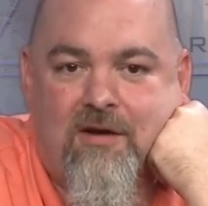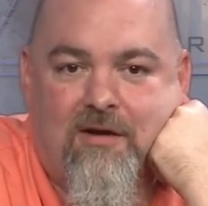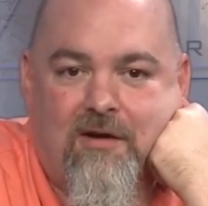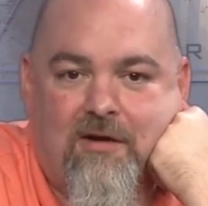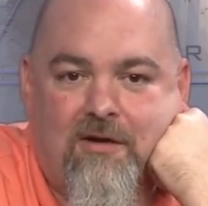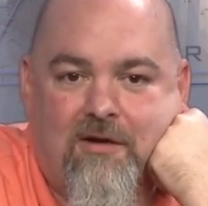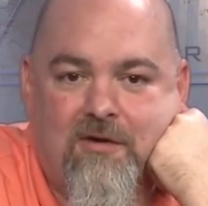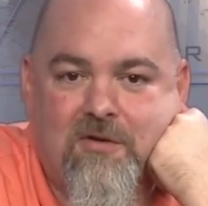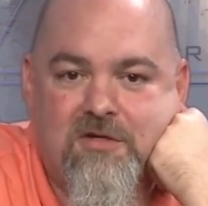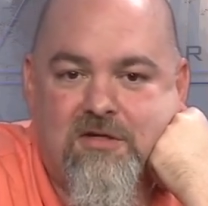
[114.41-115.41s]
are, are
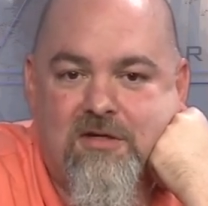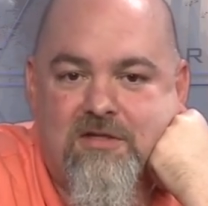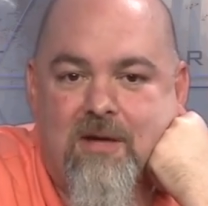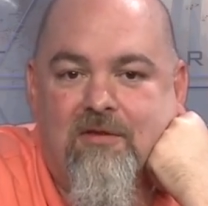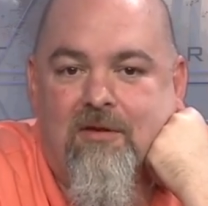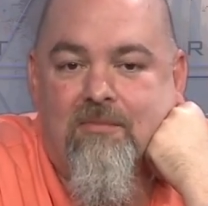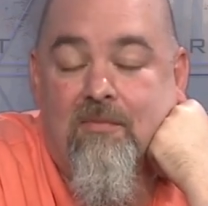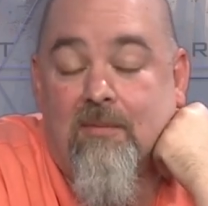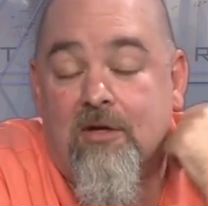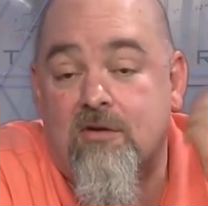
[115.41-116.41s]
Christian, and some of them,
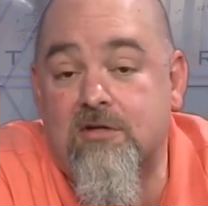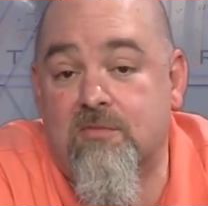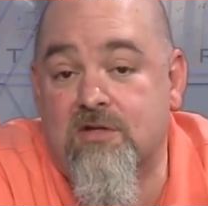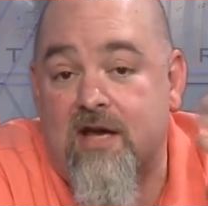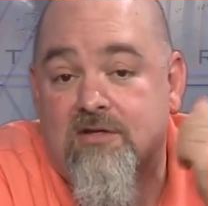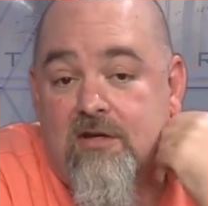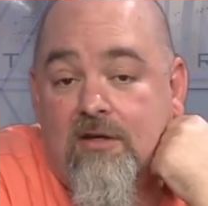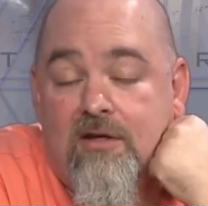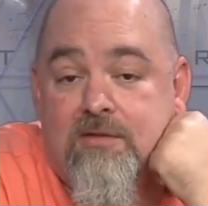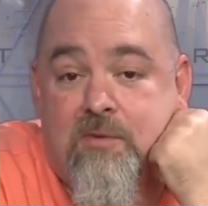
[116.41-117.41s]
I mean, Christian was
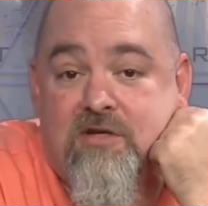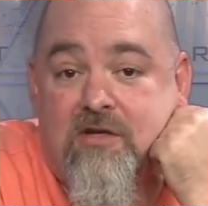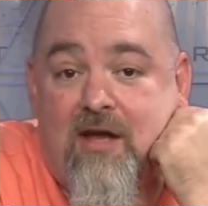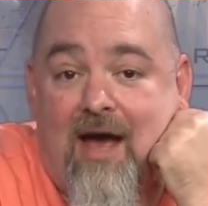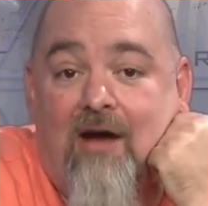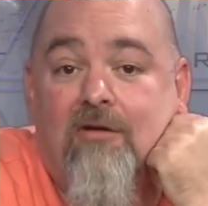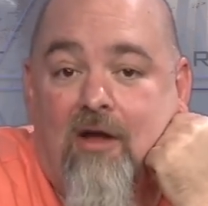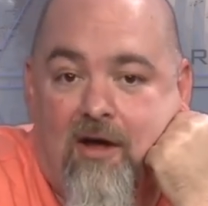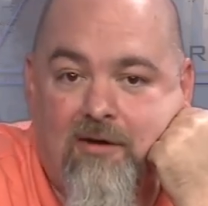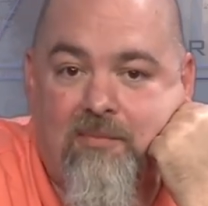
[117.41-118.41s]
actually expressly
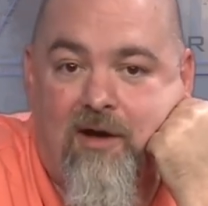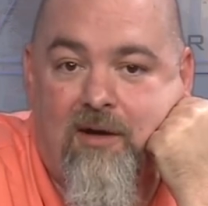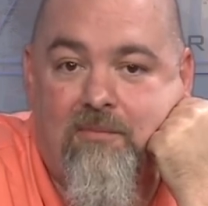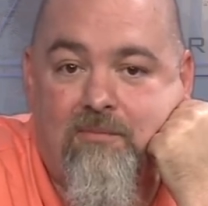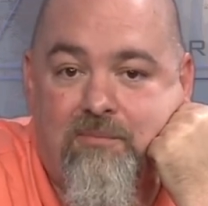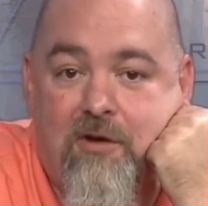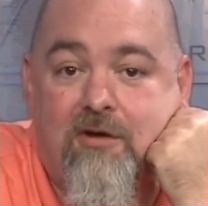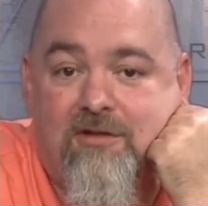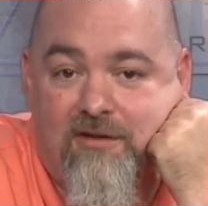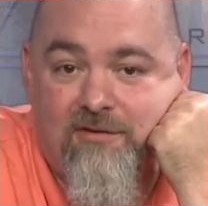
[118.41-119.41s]
outlawed by
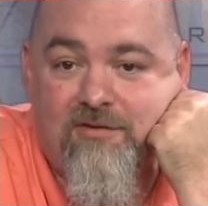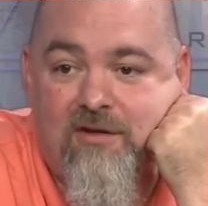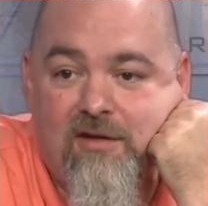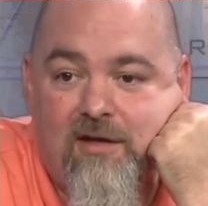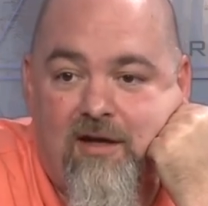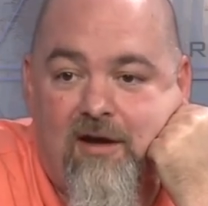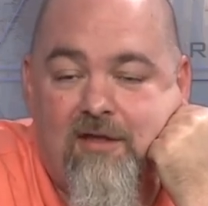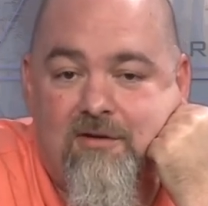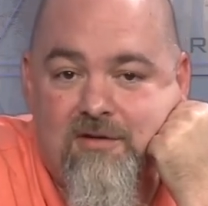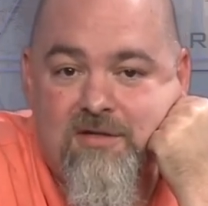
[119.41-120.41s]
Puritans and
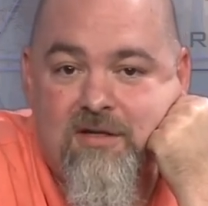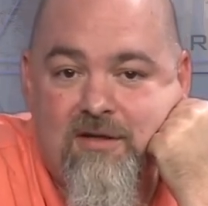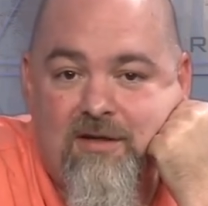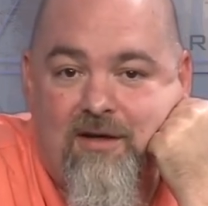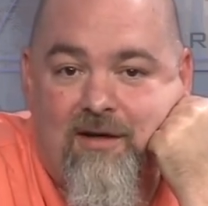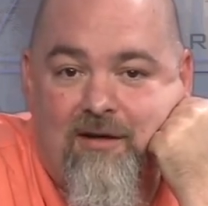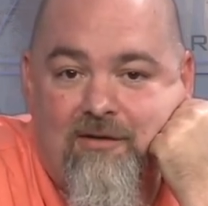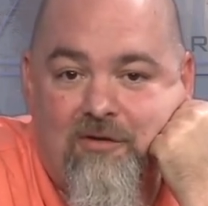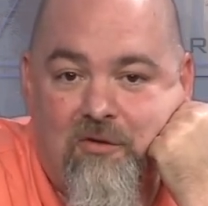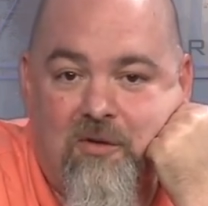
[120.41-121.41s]
others uh,
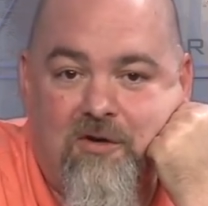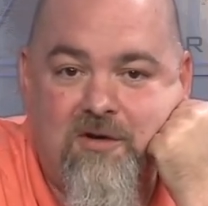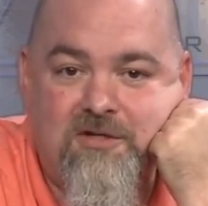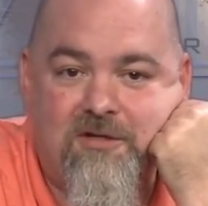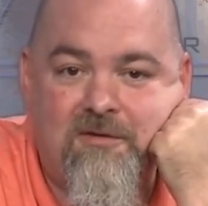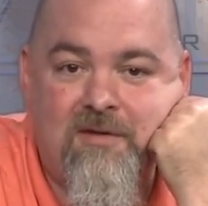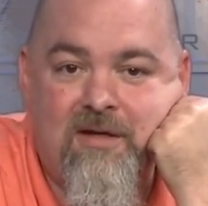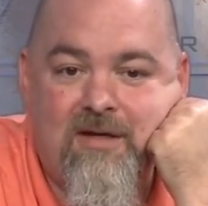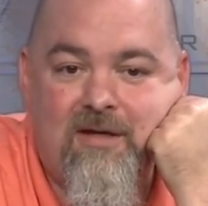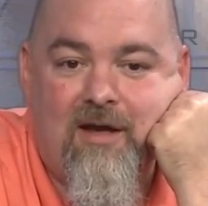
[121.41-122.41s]
who were Christian.
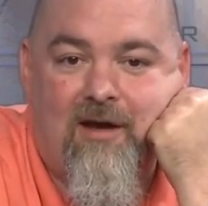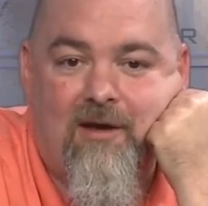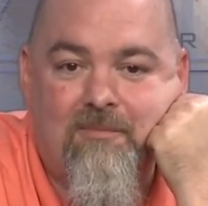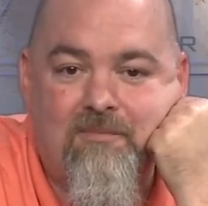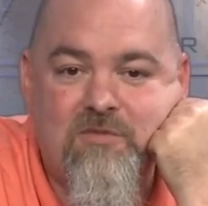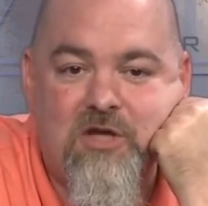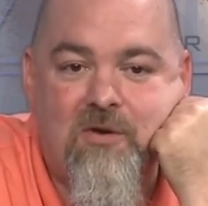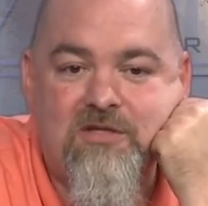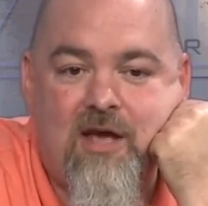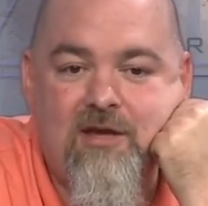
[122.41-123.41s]
Um, so it's